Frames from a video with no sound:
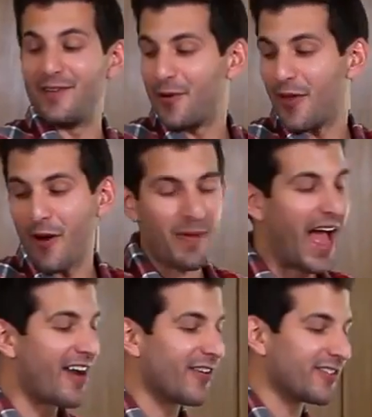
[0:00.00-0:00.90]
in with our
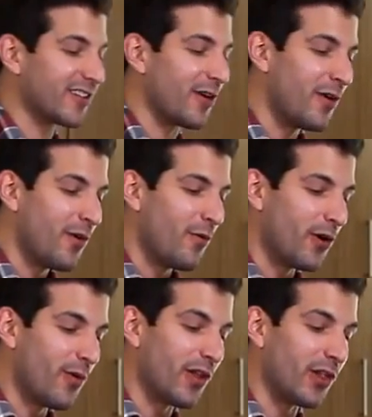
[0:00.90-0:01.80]
batter, so we
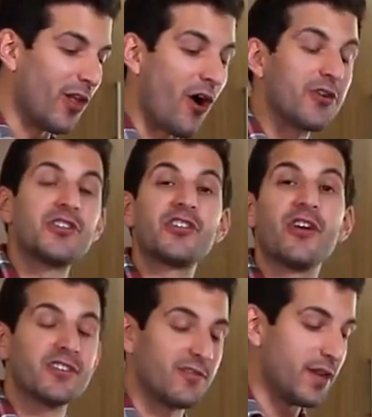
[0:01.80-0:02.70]
don't want large
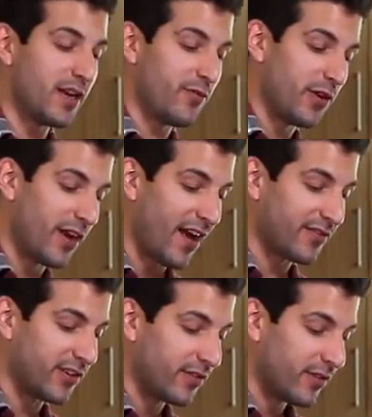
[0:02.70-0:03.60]
chunks of meat if we don't have to.